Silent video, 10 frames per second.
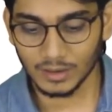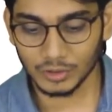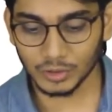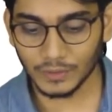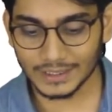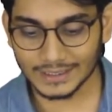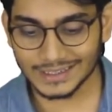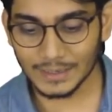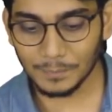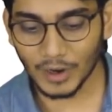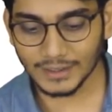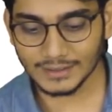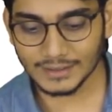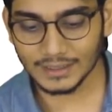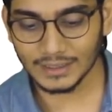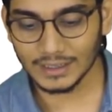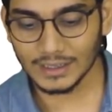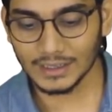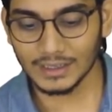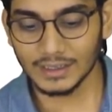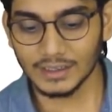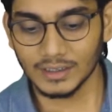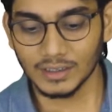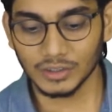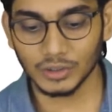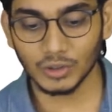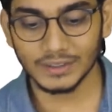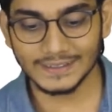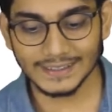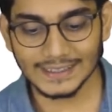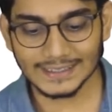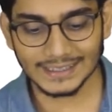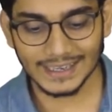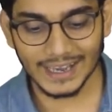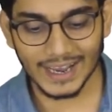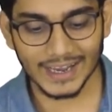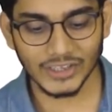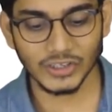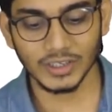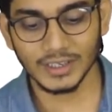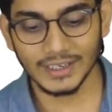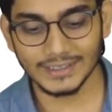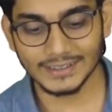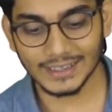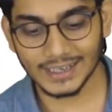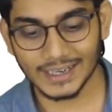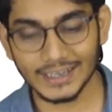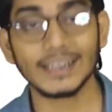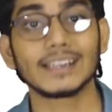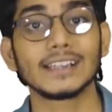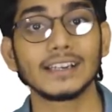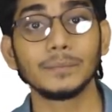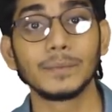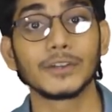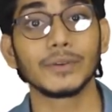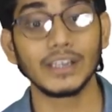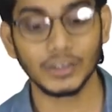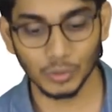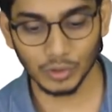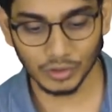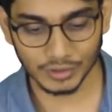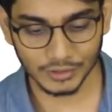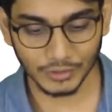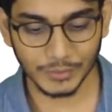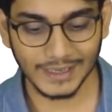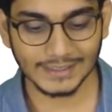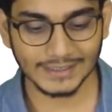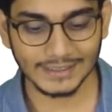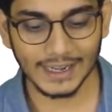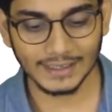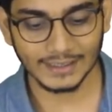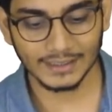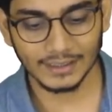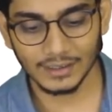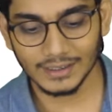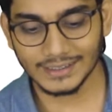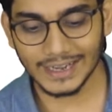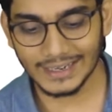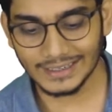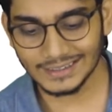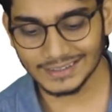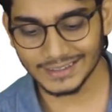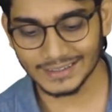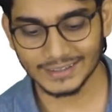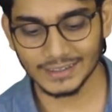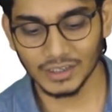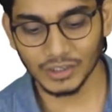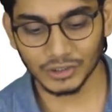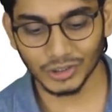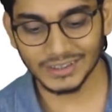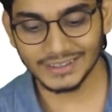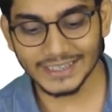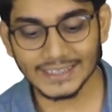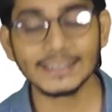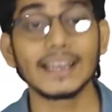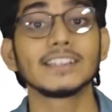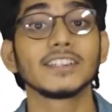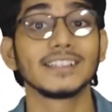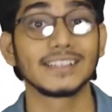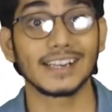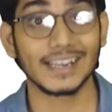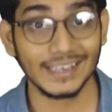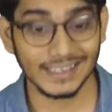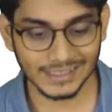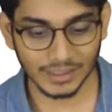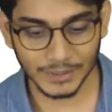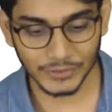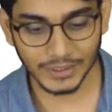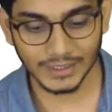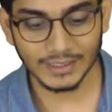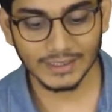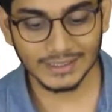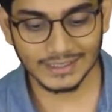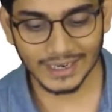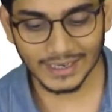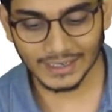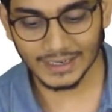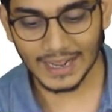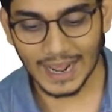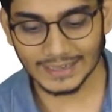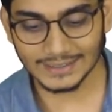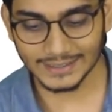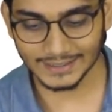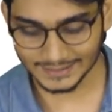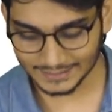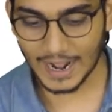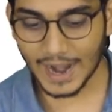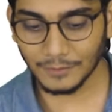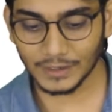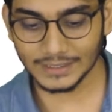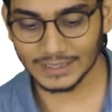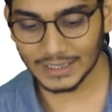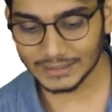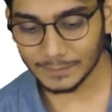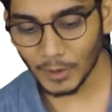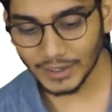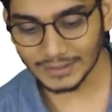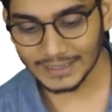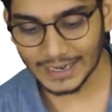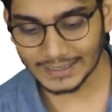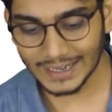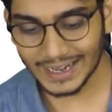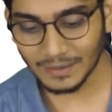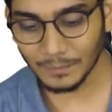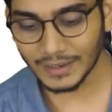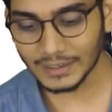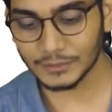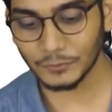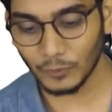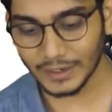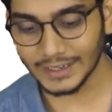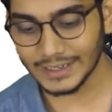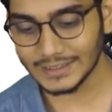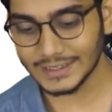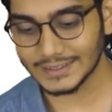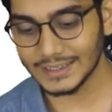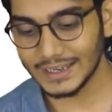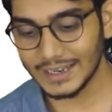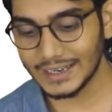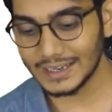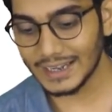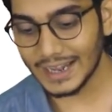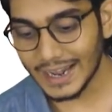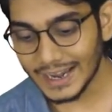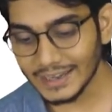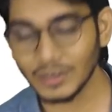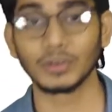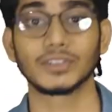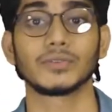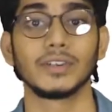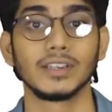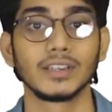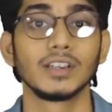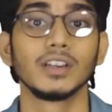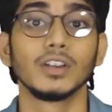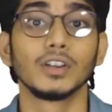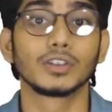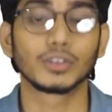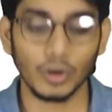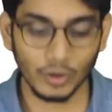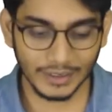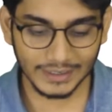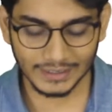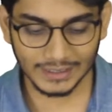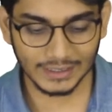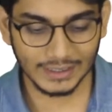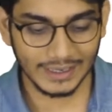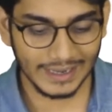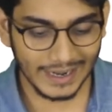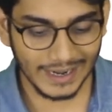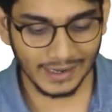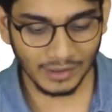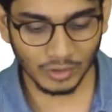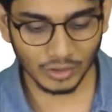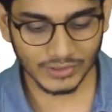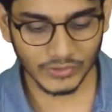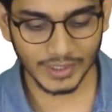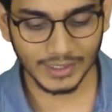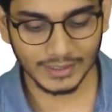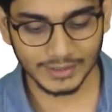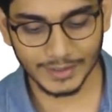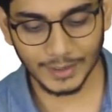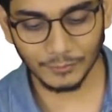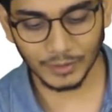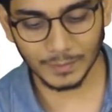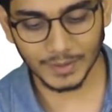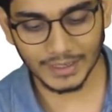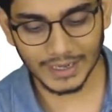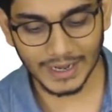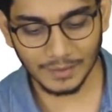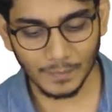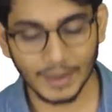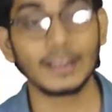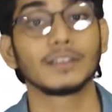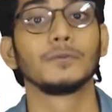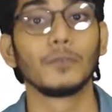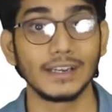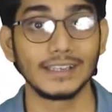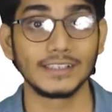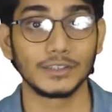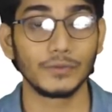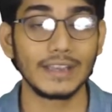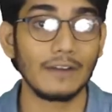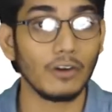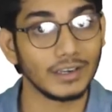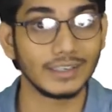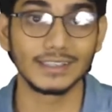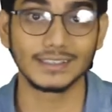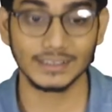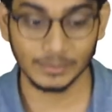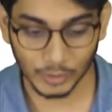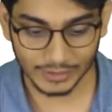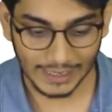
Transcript: So what are the key points? So this edge is the connector between two nodes. So you can see that 10 6. So this edge is the connector between 10 and 6. And what is the other point? That n minus 1 edges in n nodes tree. So in a n nodes tree there will be n minus 1 edges. We have already discussed about